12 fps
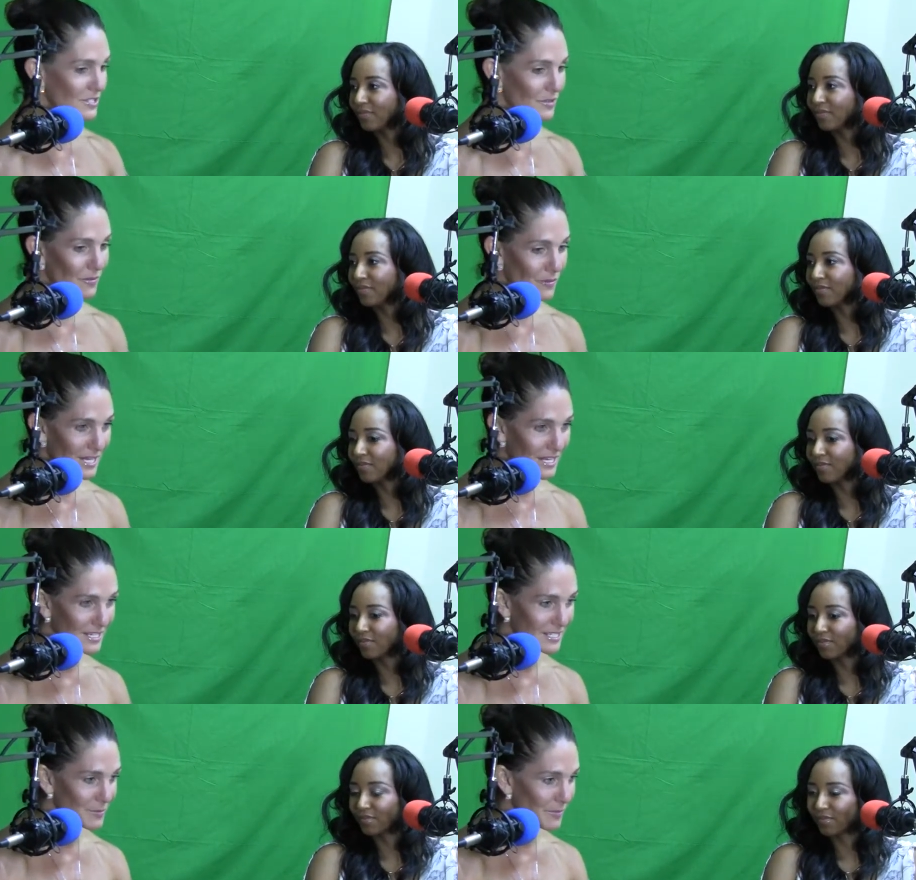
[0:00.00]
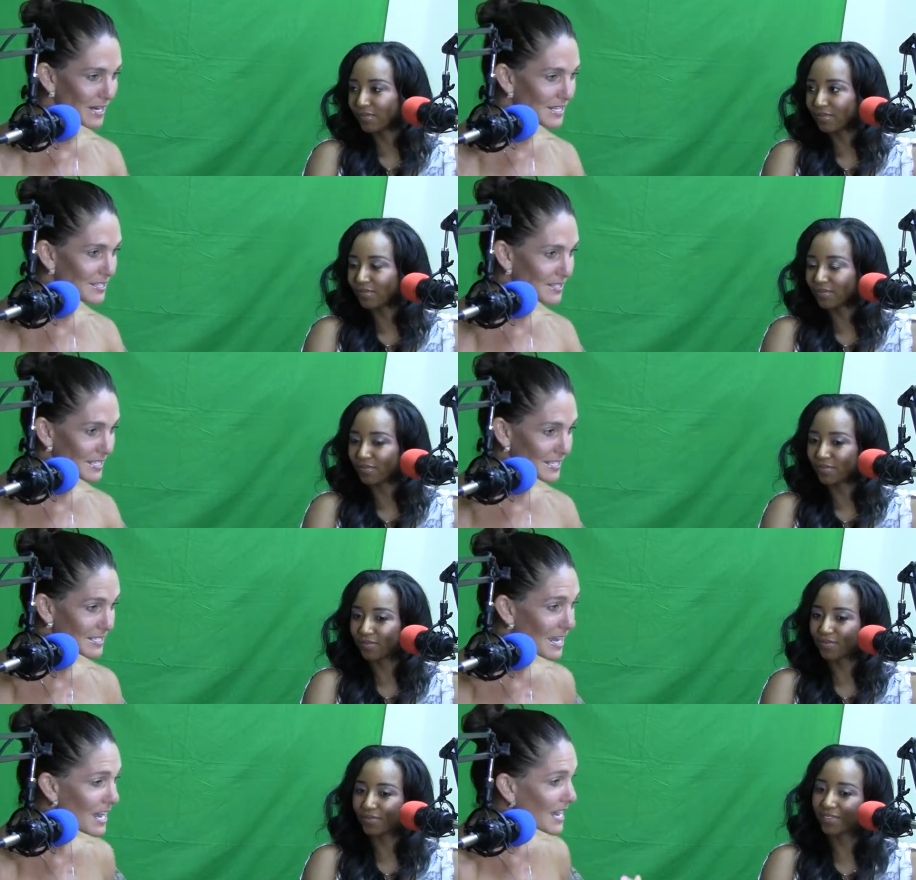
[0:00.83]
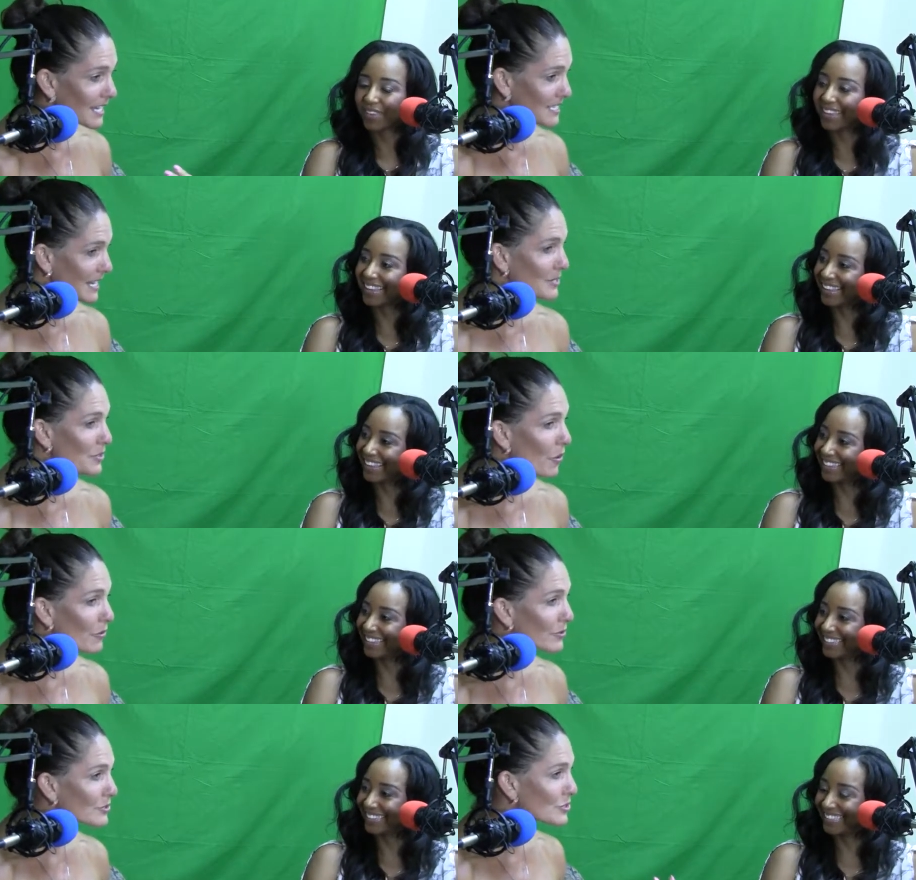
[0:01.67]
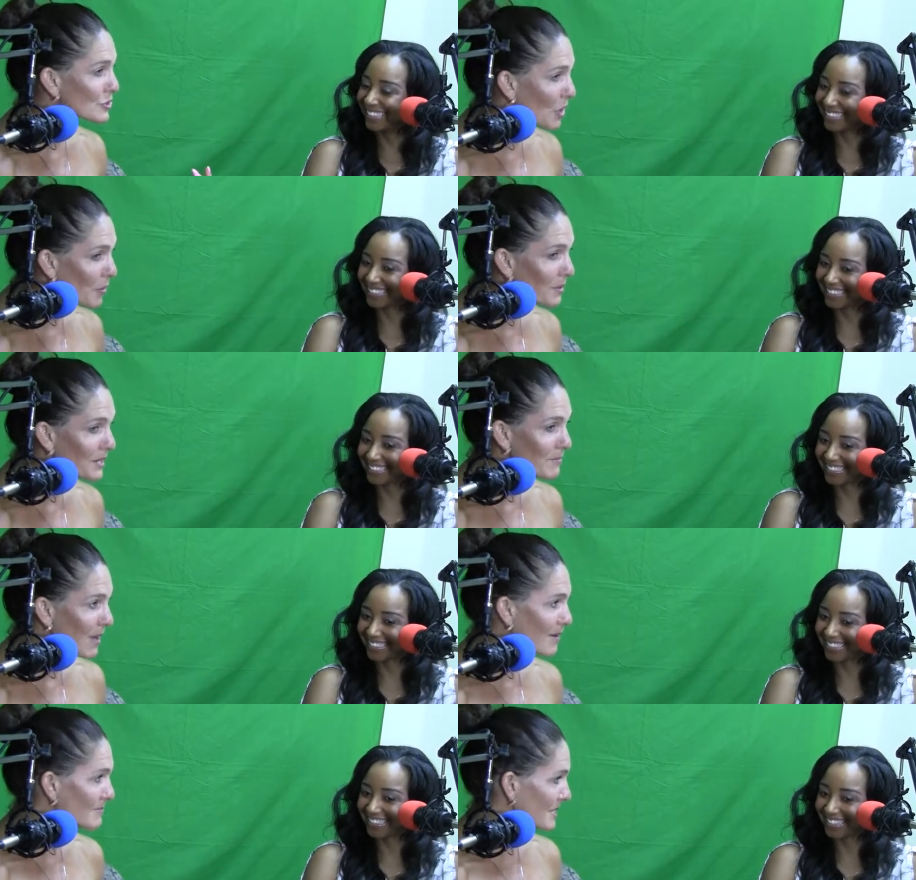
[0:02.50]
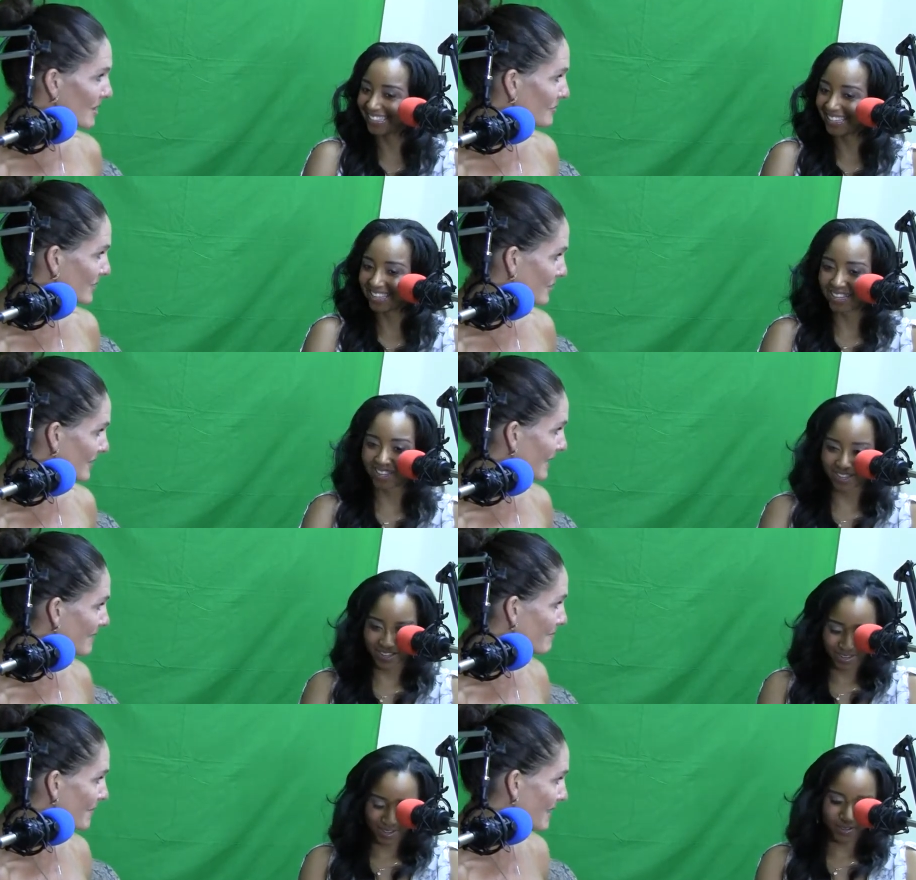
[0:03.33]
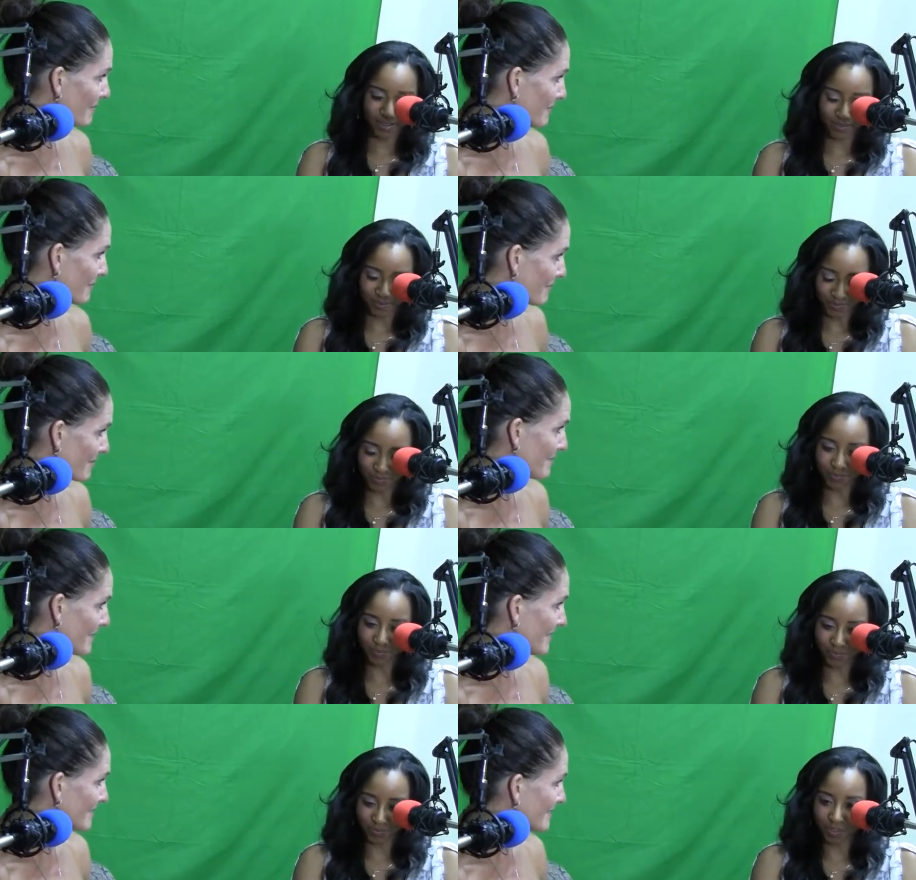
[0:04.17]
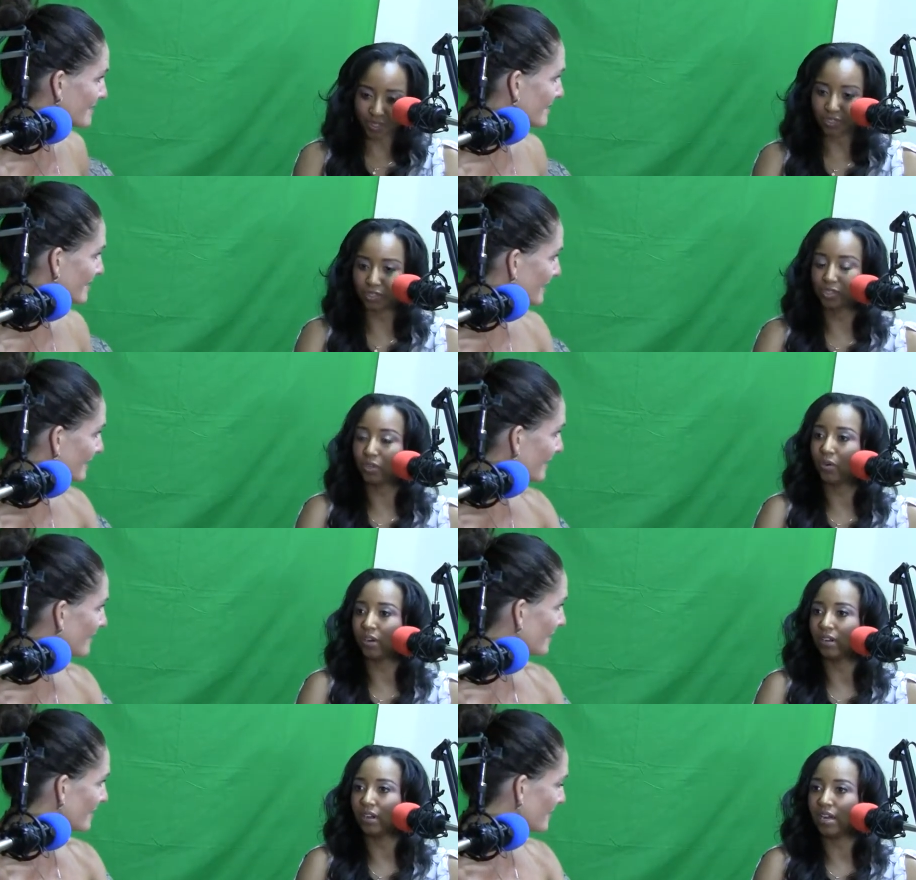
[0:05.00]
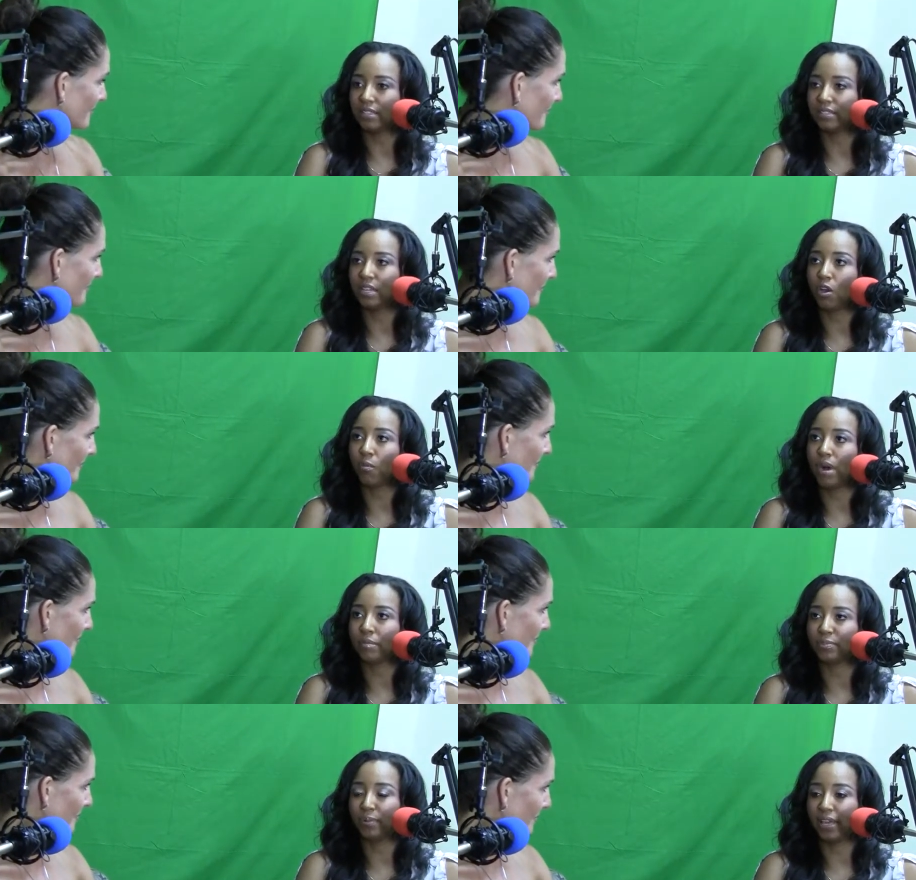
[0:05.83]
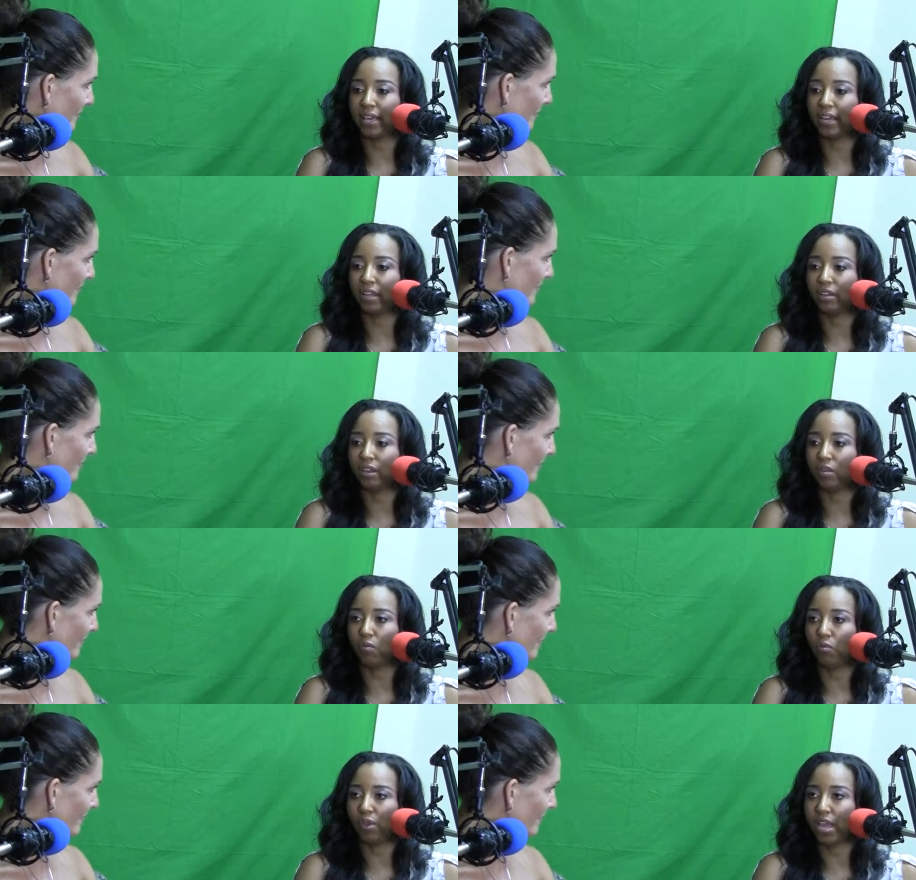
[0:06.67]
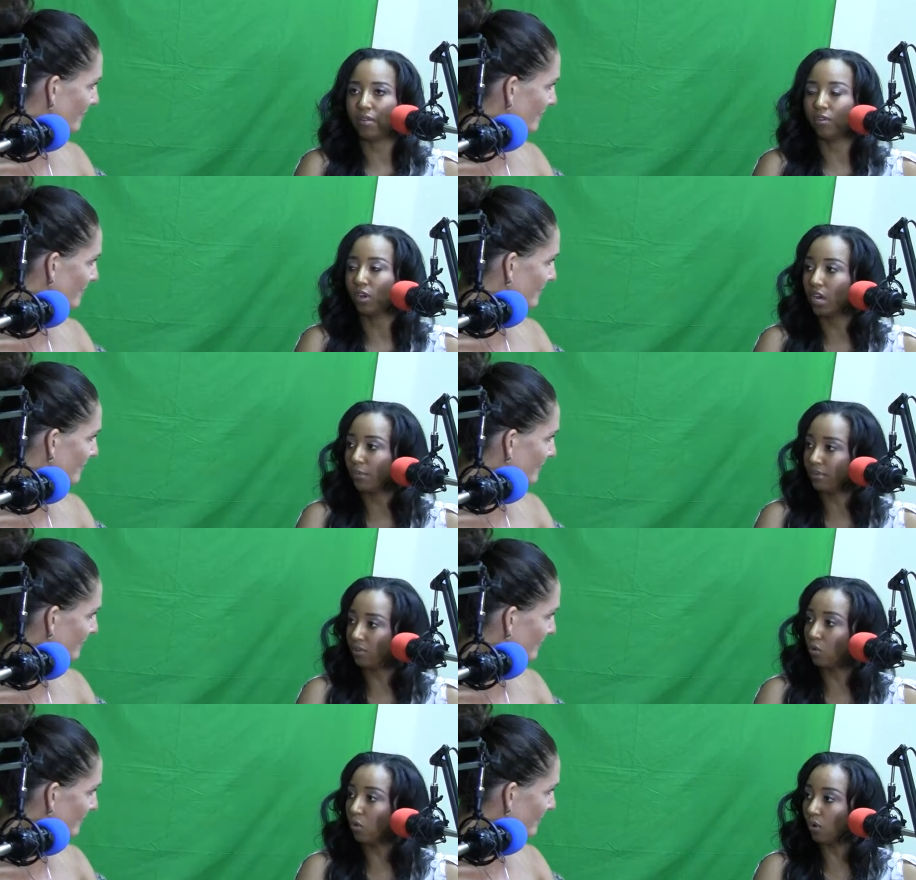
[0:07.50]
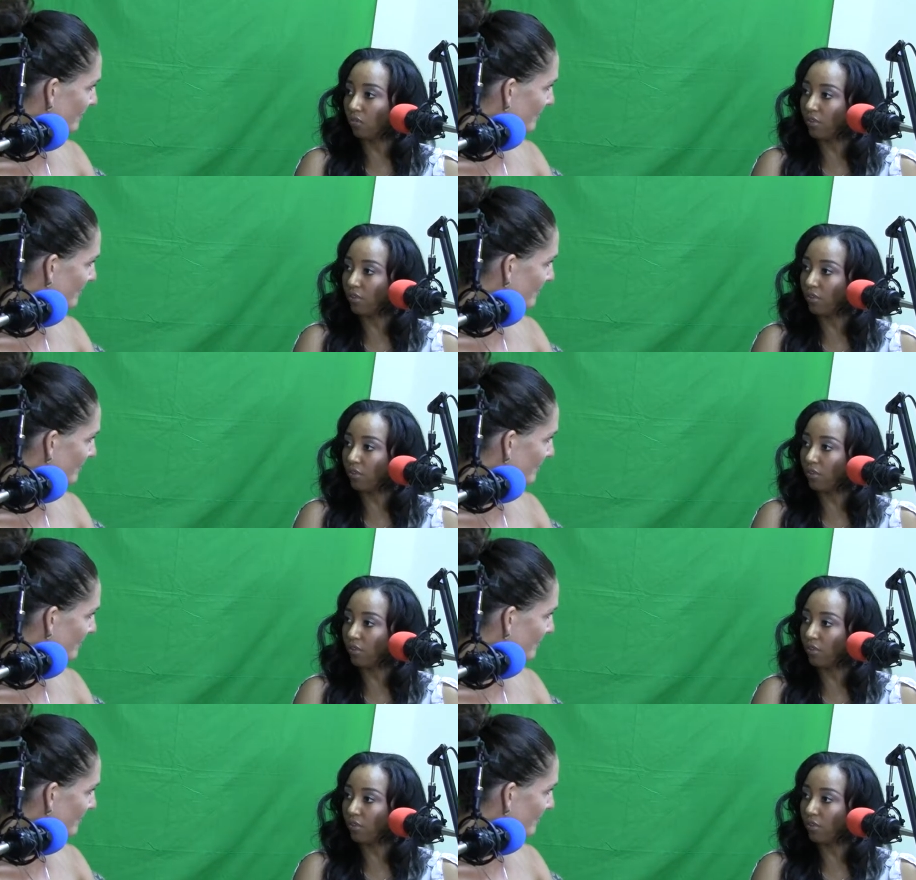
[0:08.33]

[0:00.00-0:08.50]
Speaker 1: so we can explain to these? Because I know there's so many moms out there that can benefit from this.
Speaker 2: Sure. Uh, Single Moms Planet we have a couple of core